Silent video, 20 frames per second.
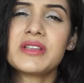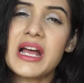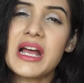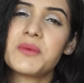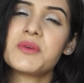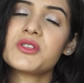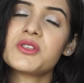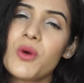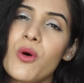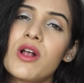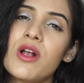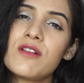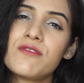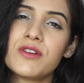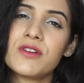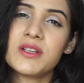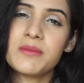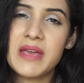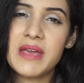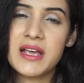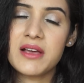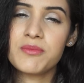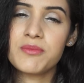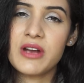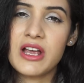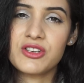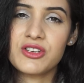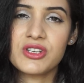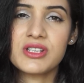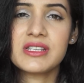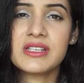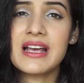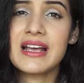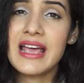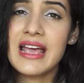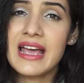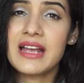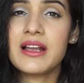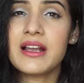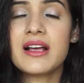That was all for the makeup brushes.
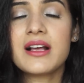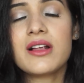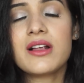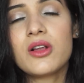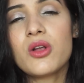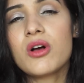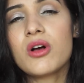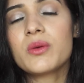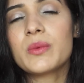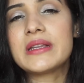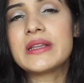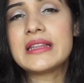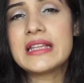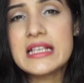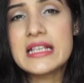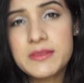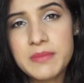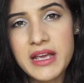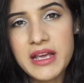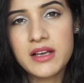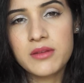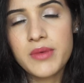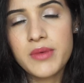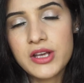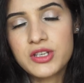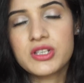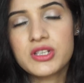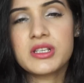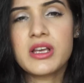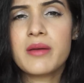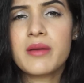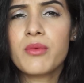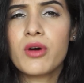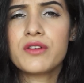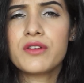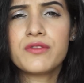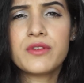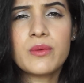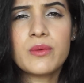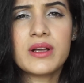Again, along with these makeup brushes, I
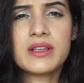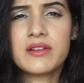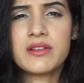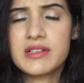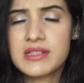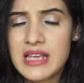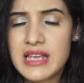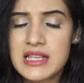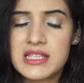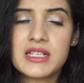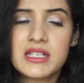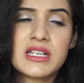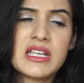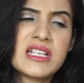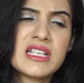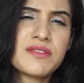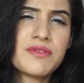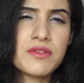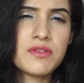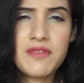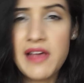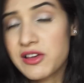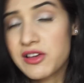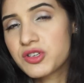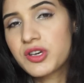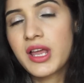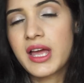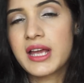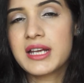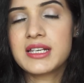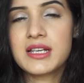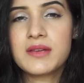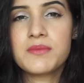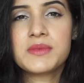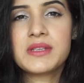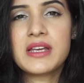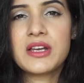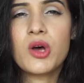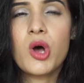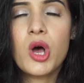bought few other accessories, few fashion
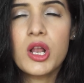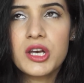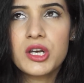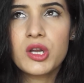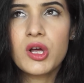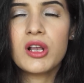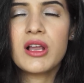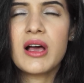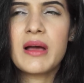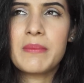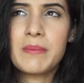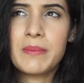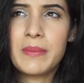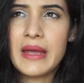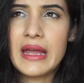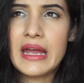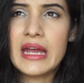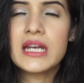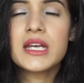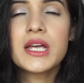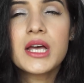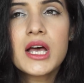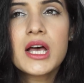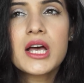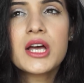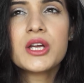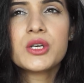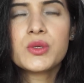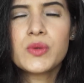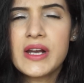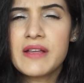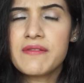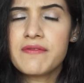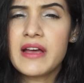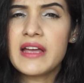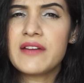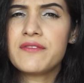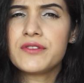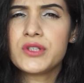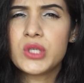items, and all in all, I paid
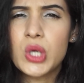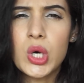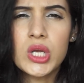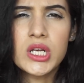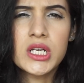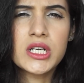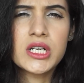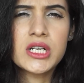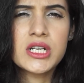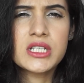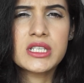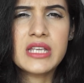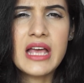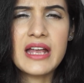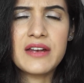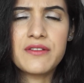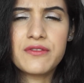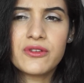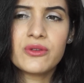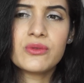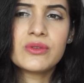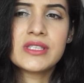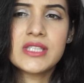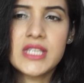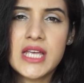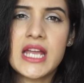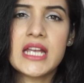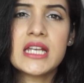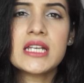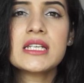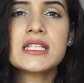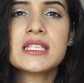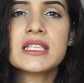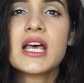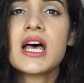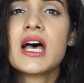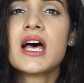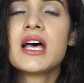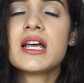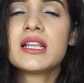$25 and few
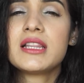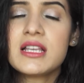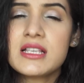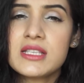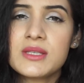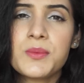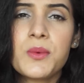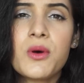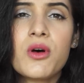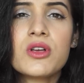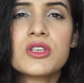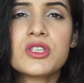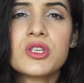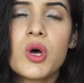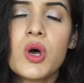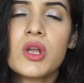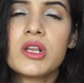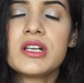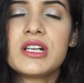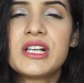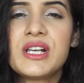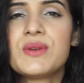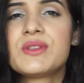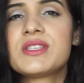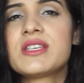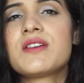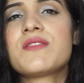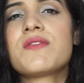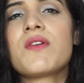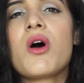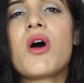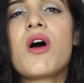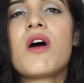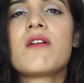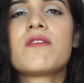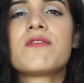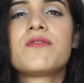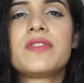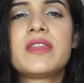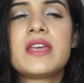cents. This was all inclusive
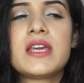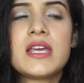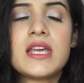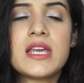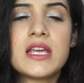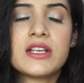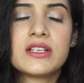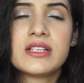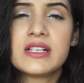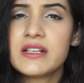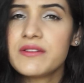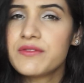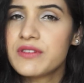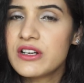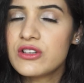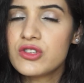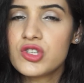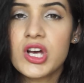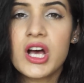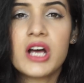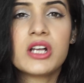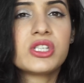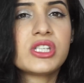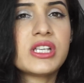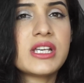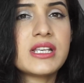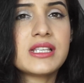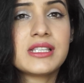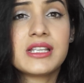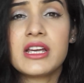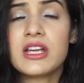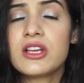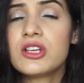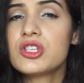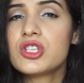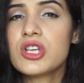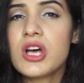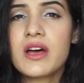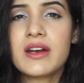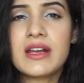of the delivery charges, the
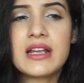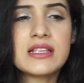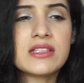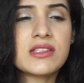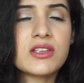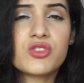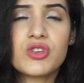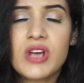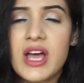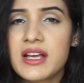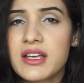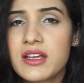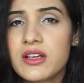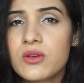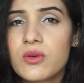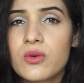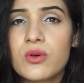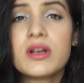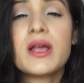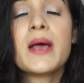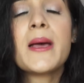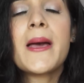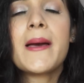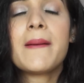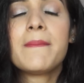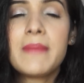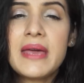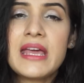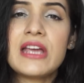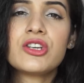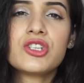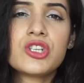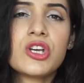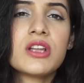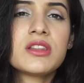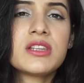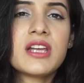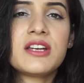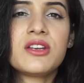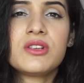insurance, the tracking code. Make
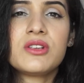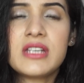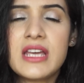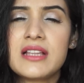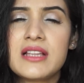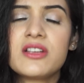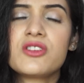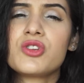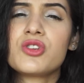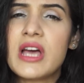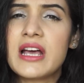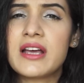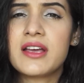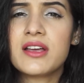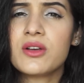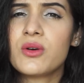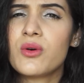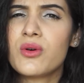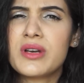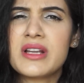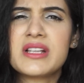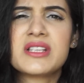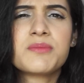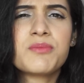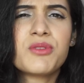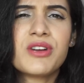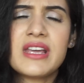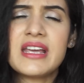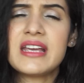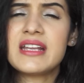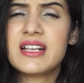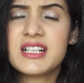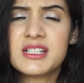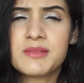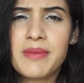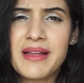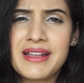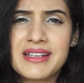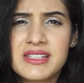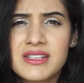sure that you take the tracking code. It's pretty
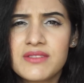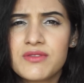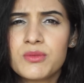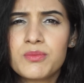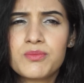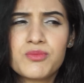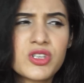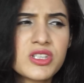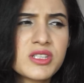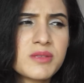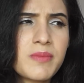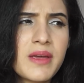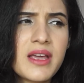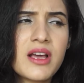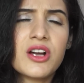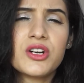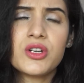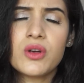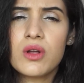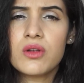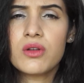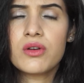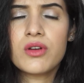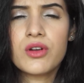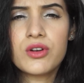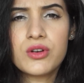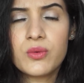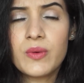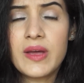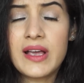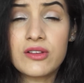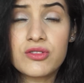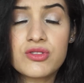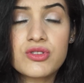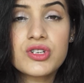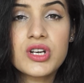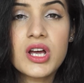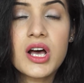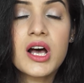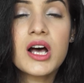inexpensive. You just pay $1 or $2
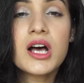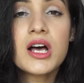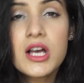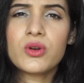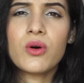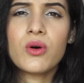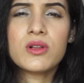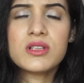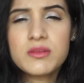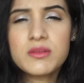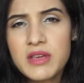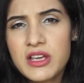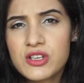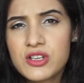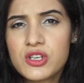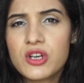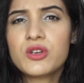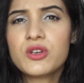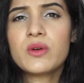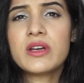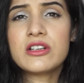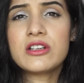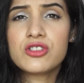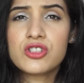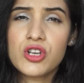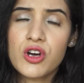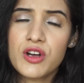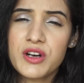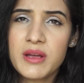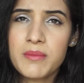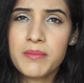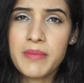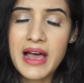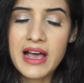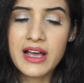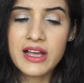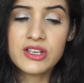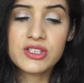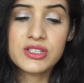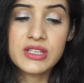extra. Also make sure to insure your
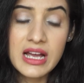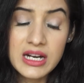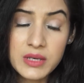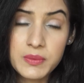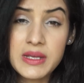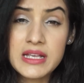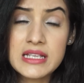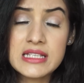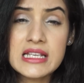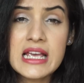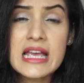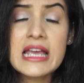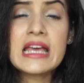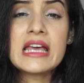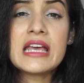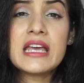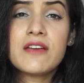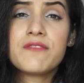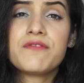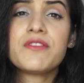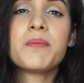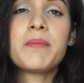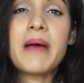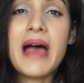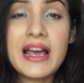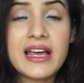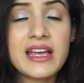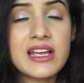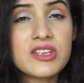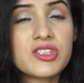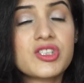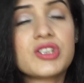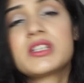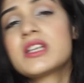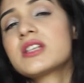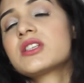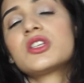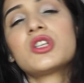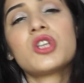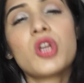package. That way, if your package
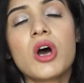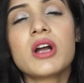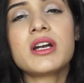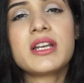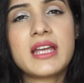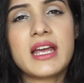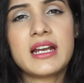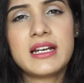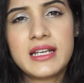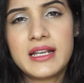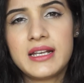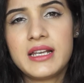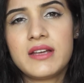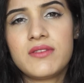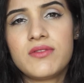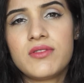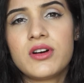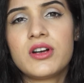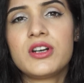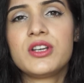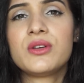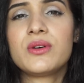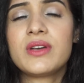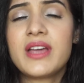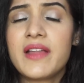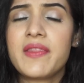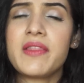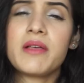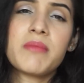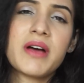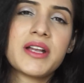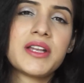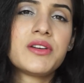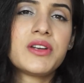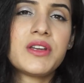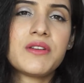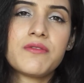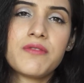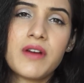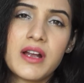does not get delivered, you get the money
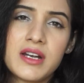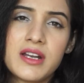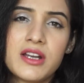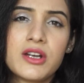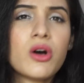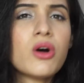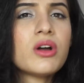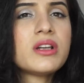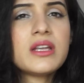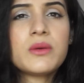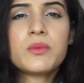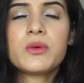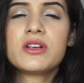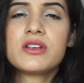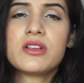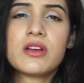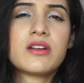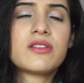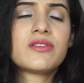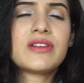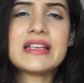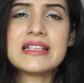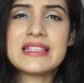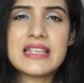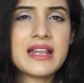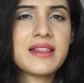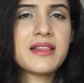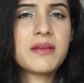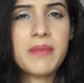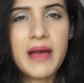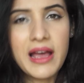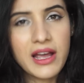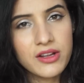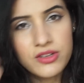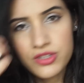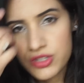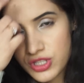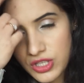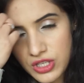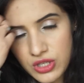refunded, or they would resend the
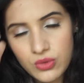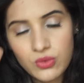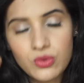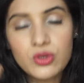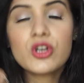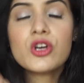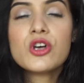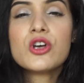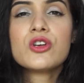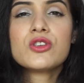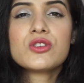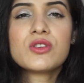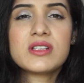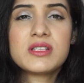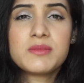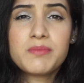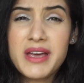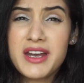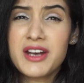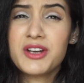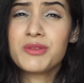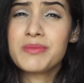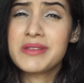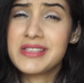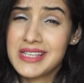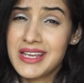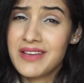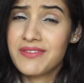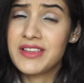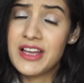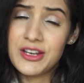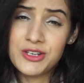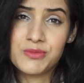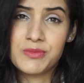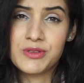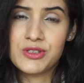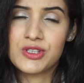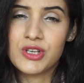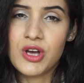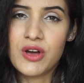package to you. So it's better to be safe than to
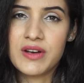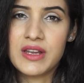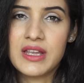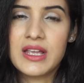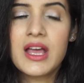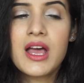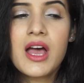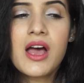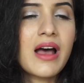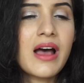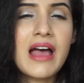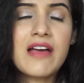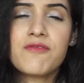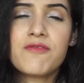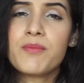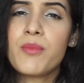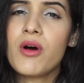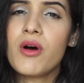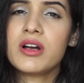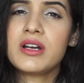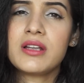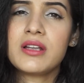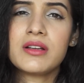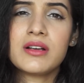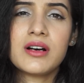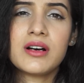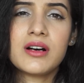be sorry. I've bought